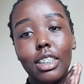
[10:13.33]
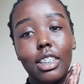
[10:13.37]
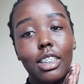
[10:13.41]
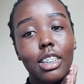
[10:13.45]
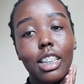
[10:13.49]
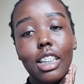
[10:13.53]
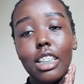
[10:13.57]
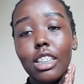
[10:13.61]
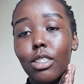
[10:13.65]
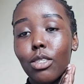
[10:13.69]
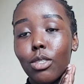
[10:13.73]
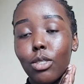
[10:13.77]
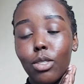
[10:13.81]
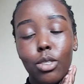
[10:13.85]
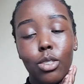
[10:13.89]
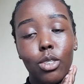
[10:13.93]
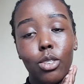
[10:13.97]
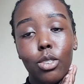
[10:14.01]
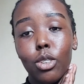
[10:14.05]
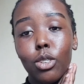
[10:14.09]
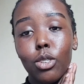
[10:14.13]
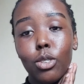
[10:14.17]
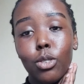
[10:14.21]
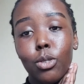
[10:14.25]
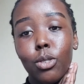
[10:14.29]
That you should
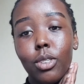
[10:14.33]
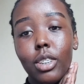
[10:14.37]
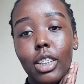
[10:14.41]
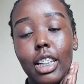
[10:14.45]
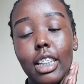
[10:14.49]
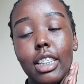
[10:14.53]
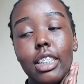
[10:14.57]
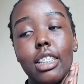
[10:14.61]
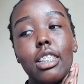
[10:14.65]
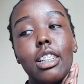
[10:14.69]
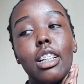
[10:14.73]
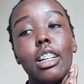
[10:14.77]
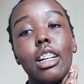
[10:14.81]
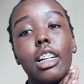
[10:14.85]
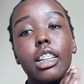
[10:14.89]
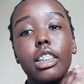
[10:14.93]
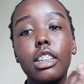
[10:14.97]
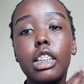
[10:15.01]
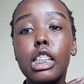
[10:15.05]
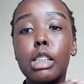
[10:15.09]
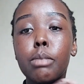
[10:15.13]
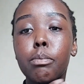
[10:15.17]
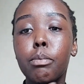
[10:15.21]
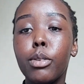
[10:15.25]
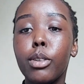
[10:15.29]
not do that.
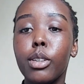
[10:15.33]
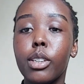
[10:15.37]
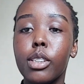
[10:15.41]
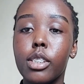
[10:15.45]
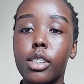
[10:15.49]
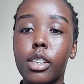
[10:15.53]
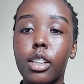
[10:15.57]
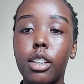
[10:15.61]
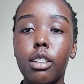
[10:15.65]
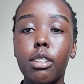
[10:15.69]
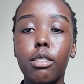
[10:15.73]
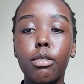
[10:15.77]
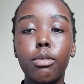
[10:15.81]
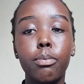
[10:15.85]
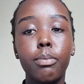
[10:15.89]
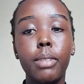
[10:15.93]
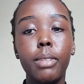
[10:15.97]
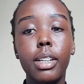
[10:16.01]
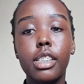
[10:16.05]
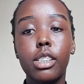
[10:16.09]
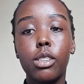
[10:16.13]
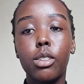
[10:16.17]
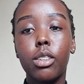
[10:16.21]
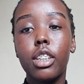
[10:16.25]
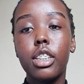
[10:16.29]
Just be yourself, be
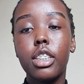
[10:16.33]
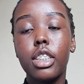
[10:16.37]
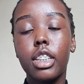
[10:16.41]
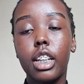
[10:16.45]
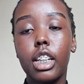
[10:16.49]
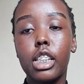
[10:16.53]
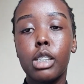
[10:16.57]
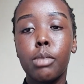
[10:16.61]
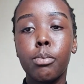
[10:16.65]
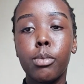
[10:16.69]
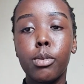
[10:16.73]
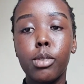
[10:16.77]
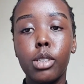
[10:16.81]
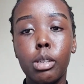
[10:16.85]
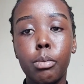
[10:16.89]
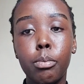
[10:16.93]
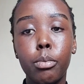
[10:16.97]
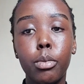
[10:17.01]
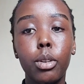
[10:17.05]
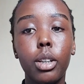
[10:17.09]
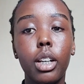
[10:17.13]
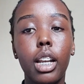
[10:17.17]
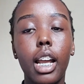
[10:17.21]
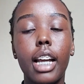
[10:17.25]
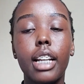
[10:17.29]
as authentic as
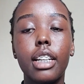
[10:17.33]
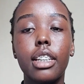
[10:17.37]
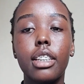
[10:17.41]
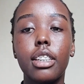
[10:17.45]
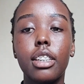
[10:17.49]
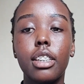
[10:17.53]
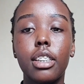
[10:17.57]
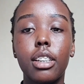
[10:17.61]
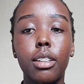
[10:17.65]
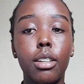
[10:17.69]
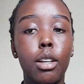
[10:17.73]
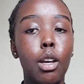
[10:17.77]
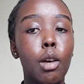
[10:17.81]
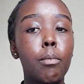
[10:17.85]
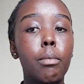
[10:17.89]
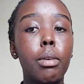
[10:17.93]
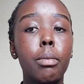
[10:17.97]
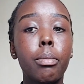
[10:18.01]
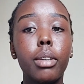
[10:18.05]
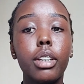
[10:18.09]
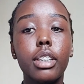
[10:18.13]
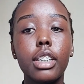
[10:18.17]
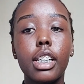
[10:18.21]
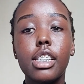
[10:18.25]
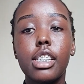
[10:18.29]
possible, and
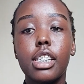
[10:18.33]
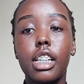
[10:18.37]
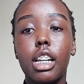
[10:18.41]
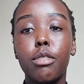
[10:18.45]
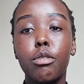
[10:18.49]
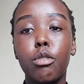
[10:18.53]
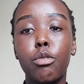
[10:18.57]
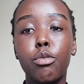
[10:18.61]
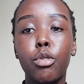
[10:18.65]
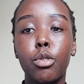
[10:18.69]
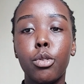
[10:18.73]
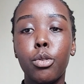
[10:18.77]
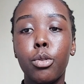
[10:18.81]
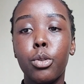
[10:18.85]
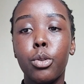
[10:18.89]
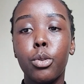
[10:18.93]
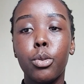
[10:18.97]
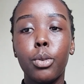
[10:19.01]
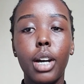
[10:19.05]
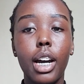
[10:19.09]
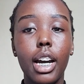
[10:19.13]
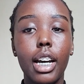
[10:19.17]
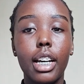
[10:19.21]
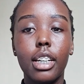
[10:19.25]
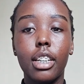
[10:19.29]
people just love you for who you
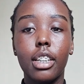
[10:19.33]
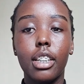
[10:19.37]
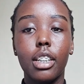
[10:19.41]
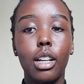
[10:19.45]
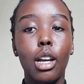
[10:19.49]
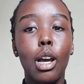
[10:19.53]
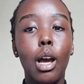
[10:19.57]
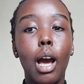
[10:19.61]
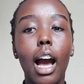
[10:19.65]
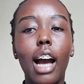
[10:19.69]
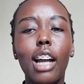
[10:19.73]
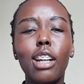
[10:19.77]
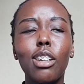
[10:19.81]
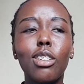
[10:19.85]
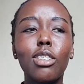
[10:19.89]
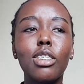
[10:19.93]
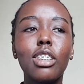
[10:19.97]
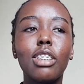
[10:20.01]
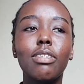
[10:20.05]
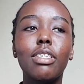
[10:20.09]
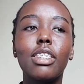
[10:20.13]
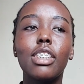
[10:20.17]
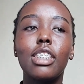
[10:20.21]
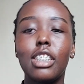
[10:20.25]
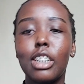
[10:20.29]
are. And don't
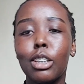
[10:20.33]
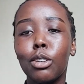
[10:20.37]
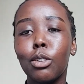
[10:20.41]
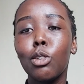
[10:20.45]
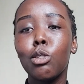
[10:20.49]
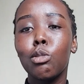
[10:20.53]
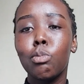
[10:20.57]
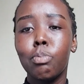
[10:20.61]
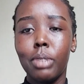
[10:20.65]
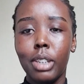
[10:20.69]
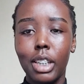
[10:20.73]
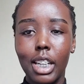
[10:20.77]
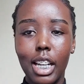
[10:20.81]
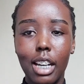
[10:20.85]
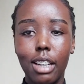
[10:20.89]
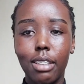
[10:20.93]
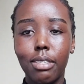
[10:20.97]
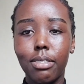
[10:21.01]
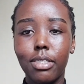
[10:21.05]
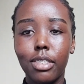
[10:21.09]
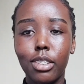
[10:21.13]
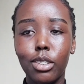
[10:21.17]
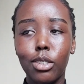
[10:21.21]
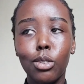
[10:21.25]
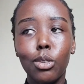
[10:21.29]
even struggle to be
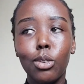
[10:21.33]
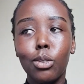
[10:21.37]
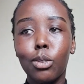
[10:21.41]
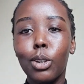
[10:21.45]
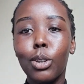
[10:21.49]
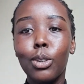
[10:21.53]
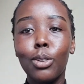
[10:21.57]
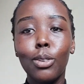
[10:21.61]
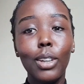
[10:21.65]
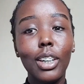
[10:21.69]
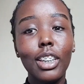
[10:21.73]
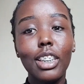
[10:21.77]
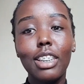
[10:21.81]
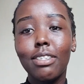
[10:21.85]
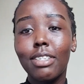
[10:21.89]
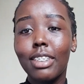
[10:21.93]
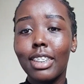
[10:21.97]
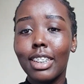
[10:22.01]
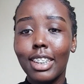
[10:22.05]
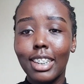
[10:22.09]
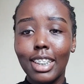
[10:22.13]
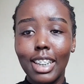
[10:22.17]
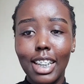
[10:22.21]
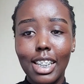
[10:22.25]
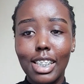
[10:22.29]
loved. No one even
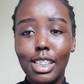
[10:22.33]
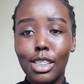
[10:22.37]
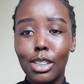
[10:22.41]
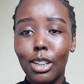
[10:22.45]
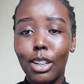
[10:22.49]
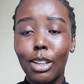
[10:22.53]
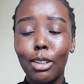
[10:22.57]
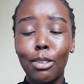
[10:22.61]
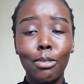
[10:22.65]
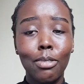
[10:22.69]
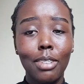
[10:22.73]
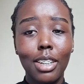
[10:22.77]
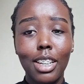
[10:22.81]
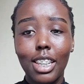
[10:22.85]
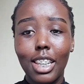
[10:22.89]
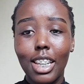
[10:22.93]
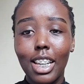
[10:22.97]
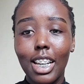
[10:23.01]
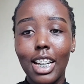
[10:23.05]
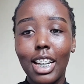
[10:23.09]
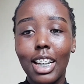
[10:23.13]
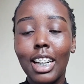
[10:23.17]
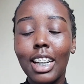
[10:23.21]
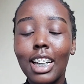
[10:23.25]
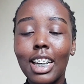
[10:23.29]
cares over
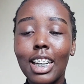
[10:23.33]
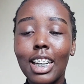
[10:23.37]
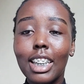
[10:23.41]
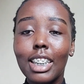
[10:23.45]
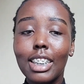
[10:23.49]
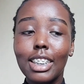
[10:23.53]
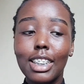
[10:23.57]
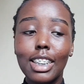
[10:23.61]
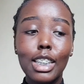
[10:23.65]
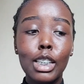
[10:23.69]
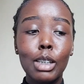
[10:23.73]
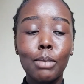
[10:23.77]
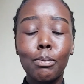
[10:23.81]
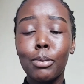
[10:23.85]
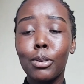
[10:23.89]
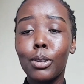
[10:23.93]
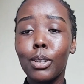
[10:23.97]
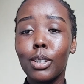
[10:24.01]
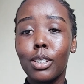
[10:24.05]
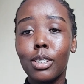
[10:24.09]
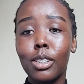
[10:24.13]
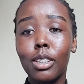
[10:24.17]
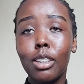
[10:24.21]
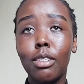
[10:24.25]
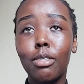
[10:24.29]
there. Just be
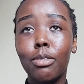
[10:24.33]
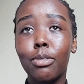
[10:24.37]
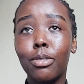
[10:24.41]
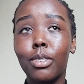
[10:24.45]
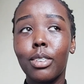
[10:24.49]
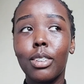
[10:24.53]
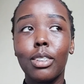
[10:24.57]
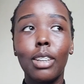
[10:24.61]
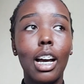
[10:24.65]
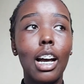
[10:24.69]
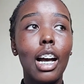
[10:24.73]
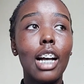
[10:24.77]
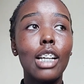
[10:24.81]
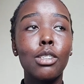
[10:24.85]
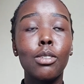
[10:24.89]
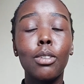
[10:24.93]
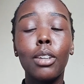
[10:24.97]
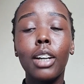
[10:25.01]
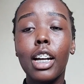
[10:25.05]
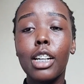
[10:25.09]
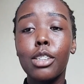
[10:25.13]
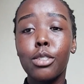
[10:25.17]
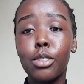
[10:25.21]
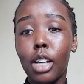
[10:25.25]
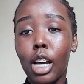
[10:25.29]
yourself. As
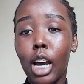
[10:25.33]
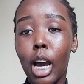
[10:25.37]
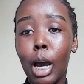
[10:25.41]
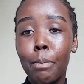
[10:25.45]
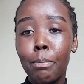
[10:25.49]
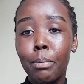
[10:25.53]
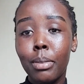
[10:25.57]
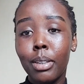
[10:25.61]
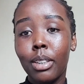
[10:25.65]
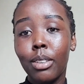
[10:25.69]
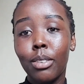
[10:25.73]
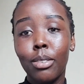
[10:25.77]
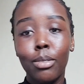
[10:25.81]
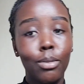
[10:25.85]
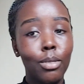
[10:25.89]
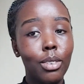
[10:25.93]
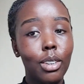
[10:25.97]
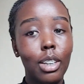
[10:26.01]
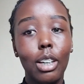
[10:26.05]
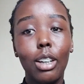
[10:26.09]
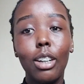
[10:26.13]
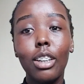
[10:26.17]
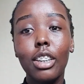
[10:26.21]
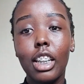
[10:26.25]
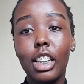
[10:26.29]
long as you're happy,
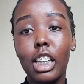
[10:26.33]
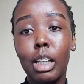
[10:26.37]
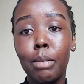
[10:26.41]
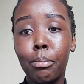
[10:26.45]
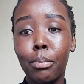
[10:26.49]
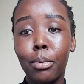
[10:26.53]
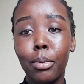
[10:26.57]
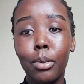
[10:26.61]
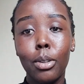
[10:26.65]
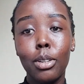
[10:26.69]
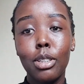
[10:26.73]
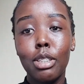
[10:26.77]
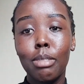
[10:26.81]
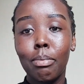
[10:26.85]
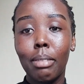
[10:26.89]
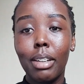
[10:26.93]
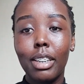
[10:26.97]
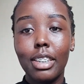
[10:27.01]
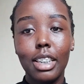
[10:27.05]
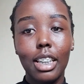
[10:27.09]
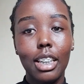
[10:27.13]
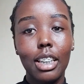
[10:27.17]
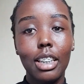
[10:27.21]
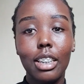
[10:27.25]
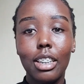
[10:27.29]
all the other people don't
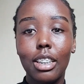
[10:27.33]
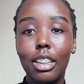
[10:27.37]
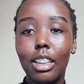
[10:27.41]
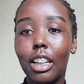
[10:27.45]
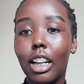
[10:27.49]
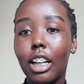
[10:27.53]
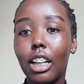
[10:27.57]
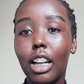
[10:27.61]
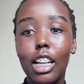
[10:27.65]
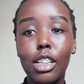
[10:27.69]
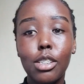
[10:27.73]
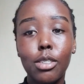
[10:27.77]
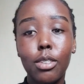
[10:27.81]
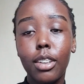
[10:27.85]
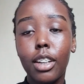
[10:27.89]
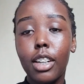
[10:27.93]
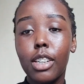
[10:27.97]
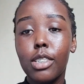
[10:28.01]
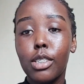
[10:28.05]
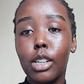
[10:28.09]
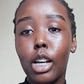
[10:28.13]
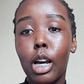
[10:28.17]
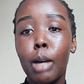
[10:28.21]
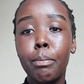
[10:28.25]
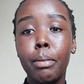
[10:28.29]
matter. As long as
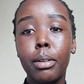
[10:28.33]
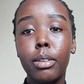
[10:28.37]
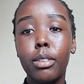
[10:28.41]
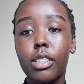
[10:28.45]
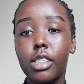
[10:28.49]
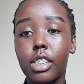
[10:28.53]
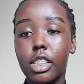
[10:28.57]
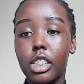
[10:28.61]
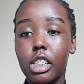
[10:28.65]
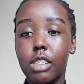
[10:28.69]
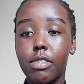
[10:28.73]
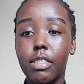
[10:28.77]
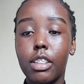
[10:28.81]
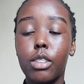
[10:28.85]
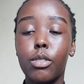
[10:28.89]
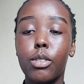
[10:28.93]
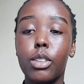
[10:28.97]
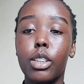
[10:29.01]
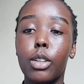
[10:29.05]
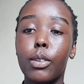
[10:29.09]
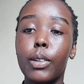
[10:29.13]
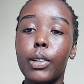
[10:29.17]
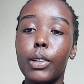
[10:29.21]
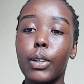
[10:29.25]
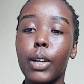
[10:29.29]
you're happy and you're satisfied with
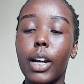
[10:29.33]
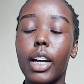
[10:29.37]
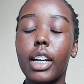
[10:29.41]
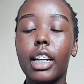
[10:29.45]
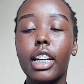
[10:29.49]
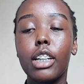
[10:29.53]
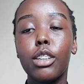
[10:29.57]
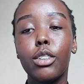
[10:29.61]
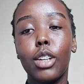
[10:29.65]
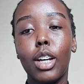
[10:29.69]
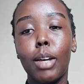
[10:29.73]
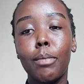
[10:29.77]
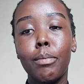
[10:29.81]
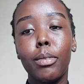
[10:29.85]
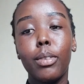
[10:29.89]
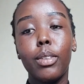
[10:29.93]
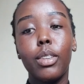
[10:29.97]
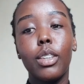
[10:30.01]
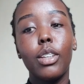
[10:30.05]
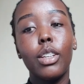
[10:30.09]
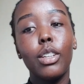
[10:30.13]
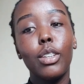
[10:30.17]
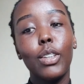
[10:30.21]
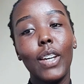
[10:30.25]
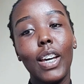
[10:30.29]
the way you are and you're happy with
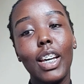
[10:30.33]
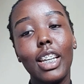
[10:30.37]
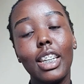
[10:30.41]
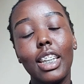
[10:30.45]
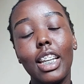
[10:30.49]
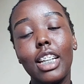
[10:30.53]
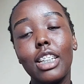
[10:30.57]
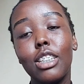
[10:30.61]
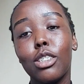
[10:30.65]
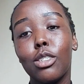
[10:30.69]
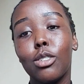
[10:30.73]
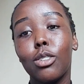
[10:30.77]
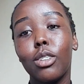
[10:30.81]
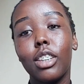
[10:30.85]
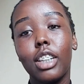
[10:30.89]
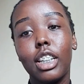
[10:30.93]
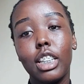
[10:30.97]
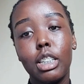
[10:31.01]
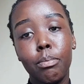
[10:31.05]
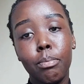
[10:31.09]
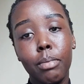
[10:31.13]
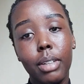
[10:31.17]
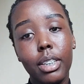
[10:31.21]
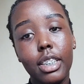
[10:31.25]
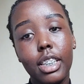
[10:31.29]
the way you are, that is all that
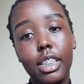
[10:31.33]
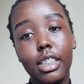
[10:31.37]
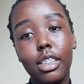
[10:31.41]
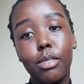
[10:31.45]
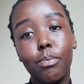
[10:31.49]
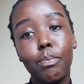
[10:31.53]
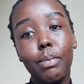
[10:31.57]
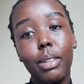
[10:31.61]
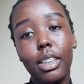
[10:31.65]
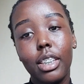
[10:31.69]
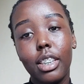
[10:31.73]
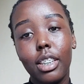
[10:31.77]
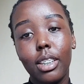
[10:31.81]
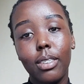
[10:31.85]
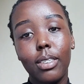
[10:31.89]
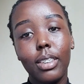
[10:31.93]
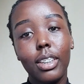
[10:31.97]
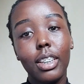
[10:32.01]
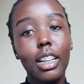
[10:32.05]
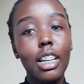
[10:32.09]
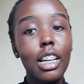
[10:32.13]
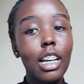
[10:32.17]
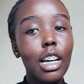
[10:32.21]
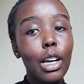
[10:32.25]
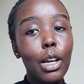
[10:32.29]
matters, by the way.
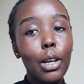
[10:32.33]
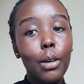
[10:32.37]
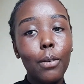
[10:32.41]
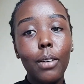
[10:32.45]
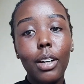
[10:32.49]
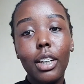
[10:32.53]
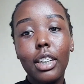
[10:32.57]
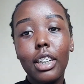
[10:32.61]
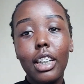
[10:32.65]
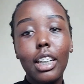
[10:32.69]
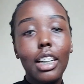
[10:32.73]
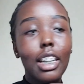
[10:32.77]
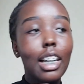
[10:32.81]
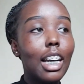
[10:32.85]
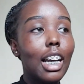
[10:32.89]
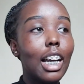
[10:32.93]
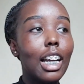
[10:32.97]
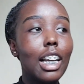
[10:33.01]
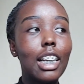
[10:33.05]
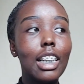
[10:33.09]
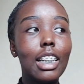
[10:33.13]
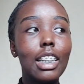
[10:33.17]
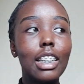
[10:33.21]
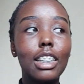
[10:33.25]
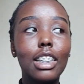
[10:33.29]
None
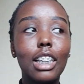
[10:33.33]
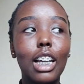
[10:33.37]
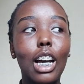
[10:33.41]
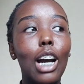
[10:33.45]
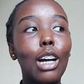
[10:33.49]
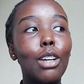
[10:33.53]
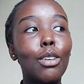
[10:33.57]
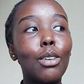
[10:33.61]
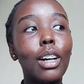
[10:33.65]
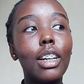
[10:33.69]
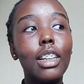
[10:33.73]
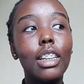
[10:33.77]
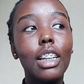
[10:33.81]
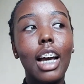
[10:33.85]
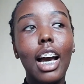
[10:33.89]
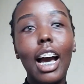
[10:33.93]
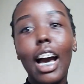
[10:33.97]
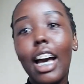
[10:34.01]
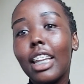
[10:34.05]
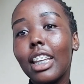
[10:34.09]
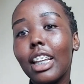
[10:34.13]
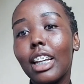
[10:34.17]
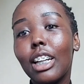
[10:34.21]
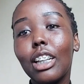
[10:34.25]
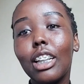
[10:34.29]
else, none
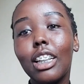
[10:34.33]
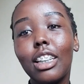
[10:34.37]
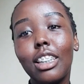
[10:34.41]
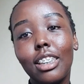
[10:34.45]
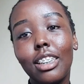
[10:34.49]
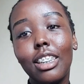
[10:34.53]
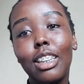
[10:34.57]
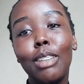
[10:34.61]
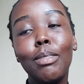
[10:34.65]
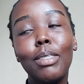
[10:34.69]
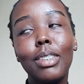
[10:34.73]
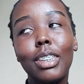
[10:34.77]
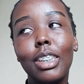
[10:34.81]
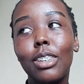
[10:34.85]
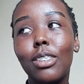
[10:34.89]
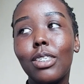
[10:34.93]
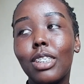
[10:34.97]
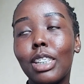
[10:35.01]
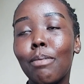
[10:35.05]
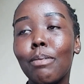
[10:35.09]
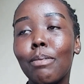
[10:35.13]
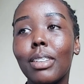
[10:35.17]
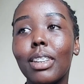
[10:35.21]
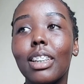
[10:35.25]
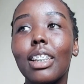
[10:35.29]
other. Let me tell you
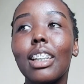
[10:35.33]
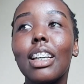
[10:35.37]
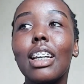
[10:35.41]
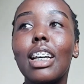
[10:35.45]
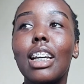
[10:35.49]
something.